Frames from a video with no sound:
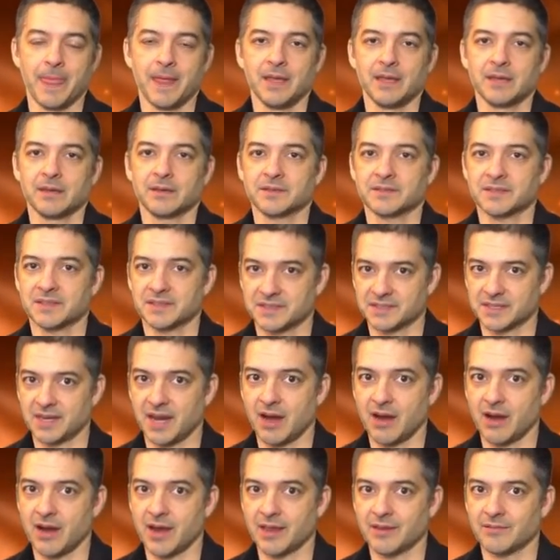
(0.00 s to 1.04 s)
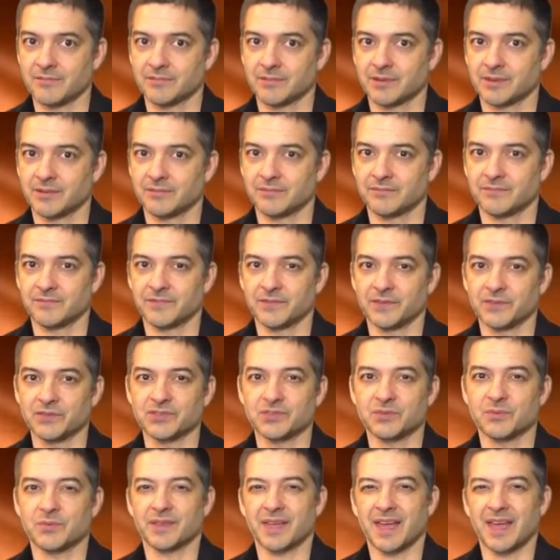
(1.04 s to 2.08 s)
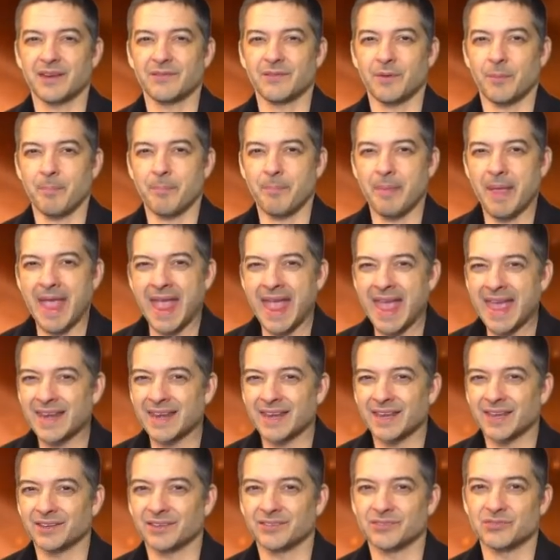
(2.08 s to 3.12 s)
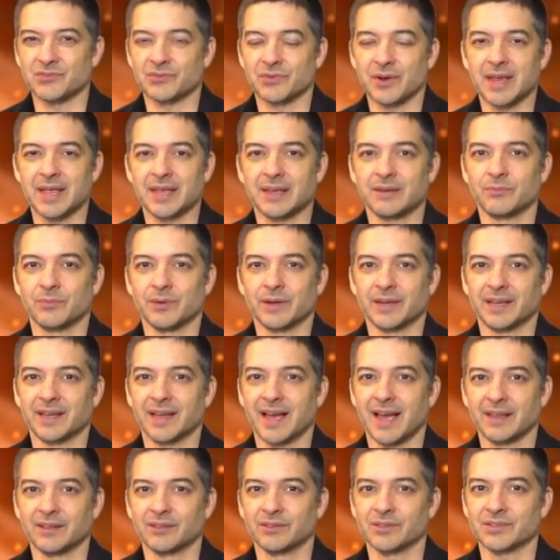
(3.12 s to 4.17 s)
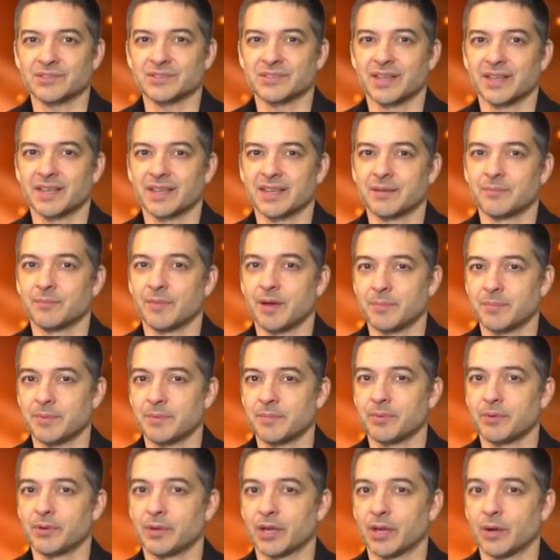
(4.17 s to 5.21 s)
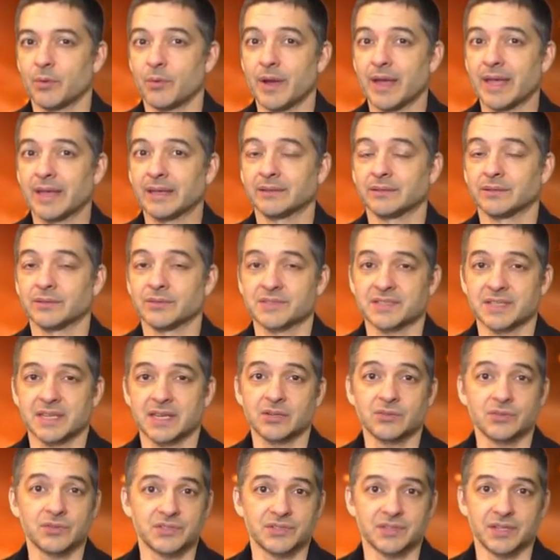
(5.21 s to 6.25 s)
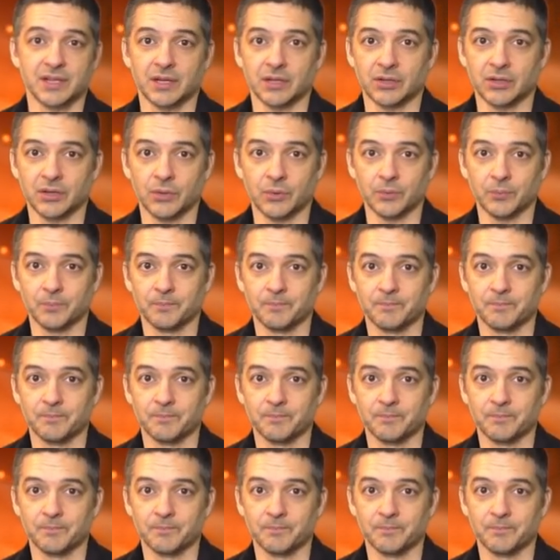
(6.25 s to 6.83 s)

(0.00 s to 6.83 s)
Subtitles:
Because it's scary. It fills you with kind of a panic and dread when a guy looks like he might be pulling away and losing interest in you.